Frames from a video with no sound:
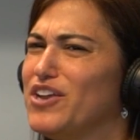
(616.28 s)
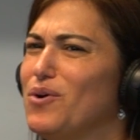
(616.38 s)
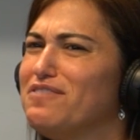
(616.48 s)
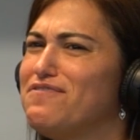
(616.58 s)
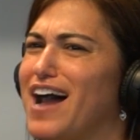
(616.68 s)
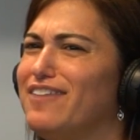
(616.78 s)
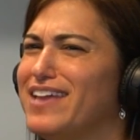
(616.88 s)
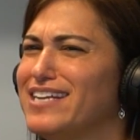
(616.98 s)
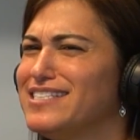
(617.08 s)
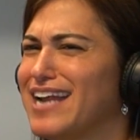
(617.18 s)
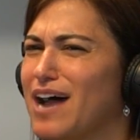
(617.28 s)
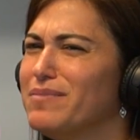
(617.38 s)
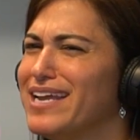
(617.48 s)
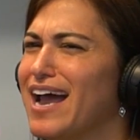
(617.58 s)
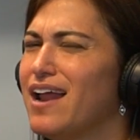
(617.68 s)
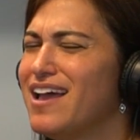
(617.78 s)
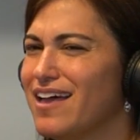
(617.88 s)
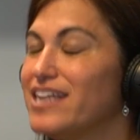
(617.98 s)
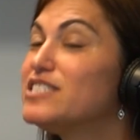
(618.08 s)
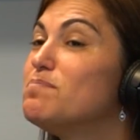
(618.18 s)
Rhonda, you have 5 kids and how many?
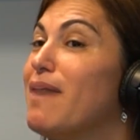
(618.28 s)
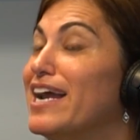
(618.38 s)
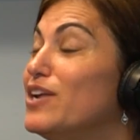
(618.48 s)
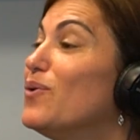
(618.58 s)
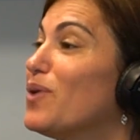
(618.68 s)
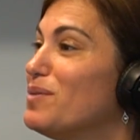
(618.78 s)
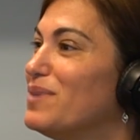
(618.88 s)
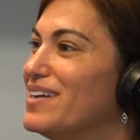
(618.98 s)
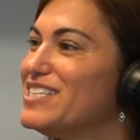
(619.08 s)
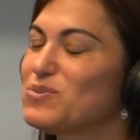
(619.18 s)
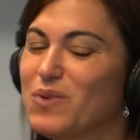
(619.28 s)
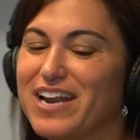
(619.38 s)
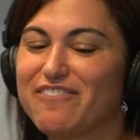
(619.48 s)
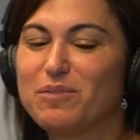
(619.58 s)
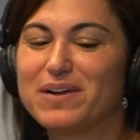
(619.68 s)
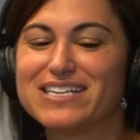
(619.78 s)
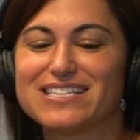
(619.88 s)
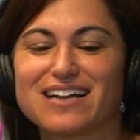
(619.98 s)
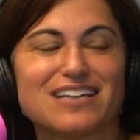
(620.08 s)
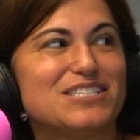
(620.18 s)
It's my normal. It's what
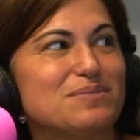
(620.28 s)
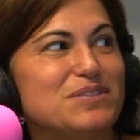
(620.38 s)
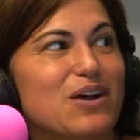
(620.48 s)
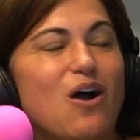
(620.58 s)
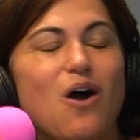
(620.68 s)
everybody's accustomed to.